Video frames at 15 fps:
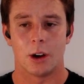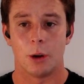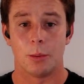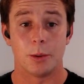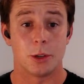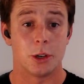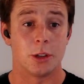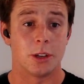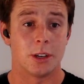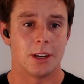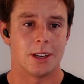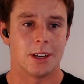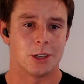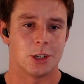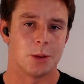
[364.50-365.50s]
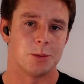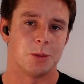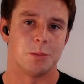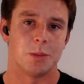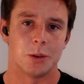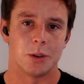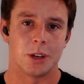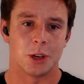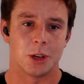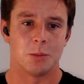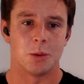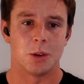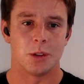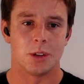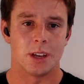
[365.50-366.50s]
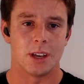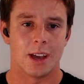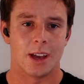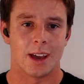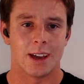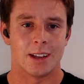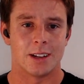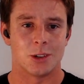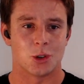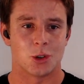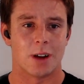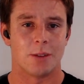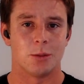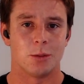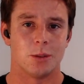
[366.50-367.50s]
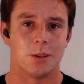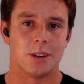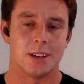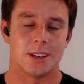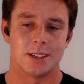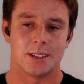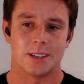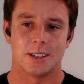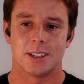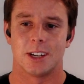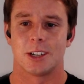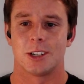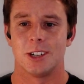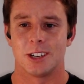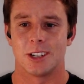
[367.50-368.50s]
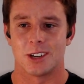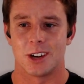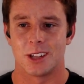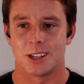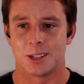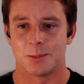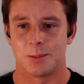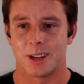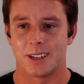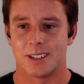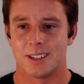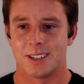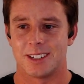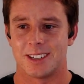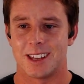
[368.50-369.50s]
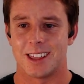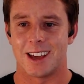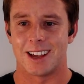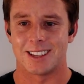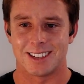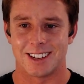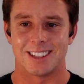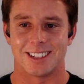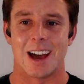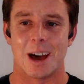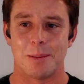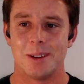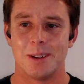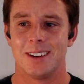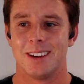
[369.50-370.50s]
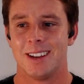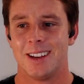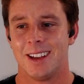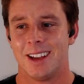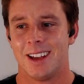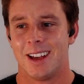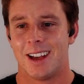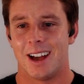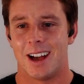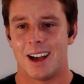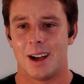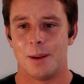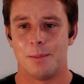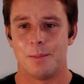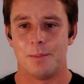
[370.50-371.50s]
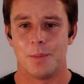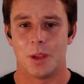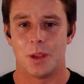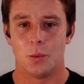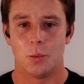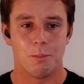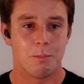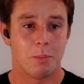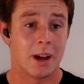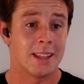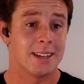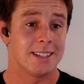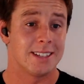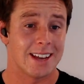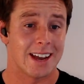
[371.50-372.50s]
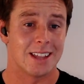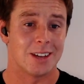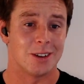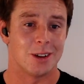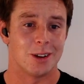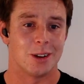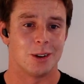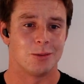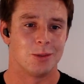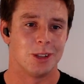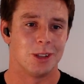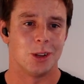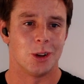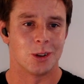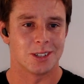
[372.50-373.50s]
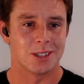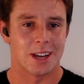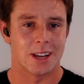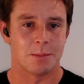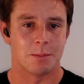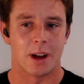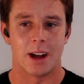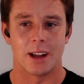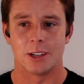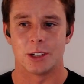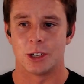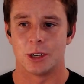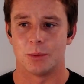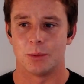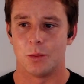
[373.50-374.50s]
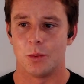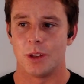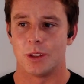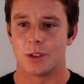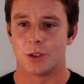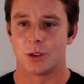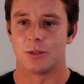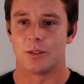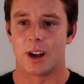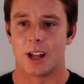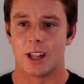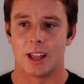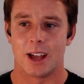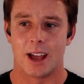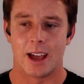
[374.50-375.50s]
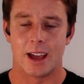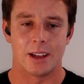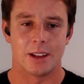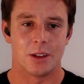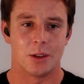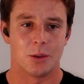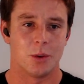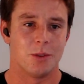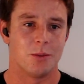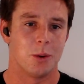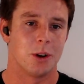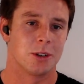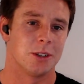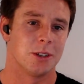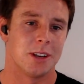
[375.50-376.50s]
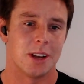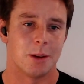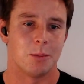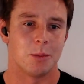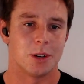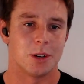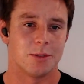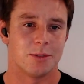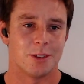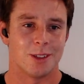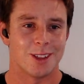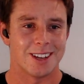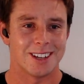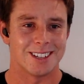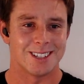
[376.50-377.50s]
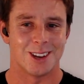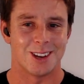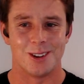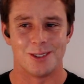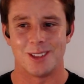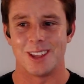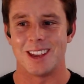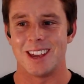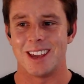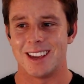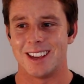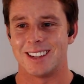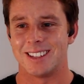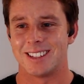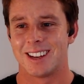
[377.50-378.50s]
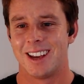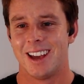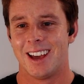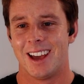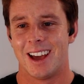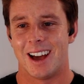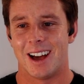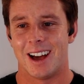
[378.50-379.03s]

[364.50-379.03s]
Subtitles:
opportunity in terms of building community, and travel is such an exciting space to see that start to happen. Binance has had a really long-standing partnership with Travala, and we've worked on a number of different things over the years.